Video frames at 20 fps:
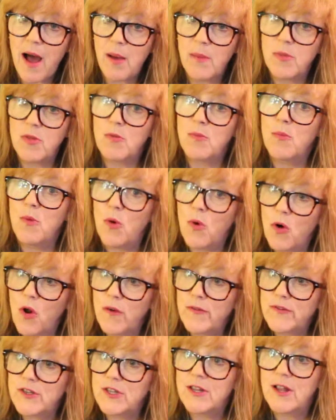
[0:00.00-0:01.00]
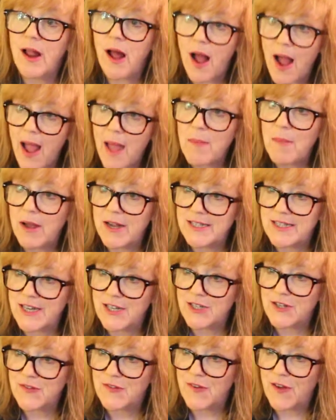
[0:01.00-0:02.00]
it's more often that I'm
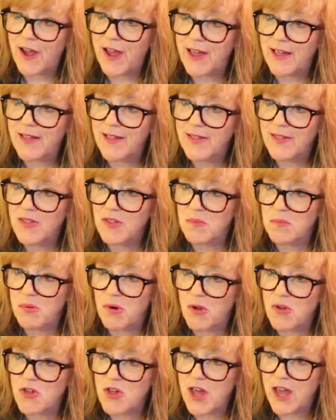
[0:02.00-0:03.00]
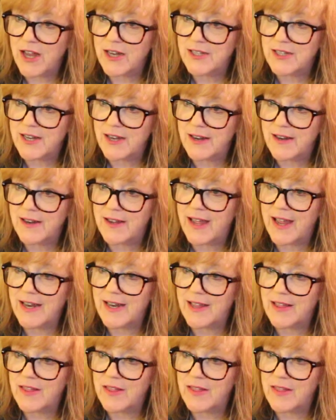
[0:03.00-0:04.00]
identifying the project and
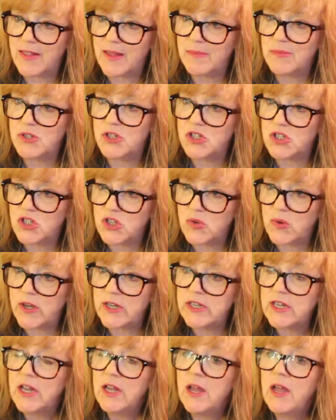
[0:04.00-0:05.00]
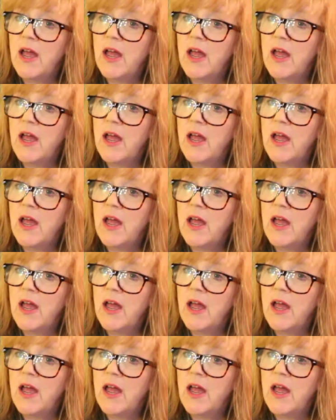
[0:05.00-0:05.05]
getting them to do it,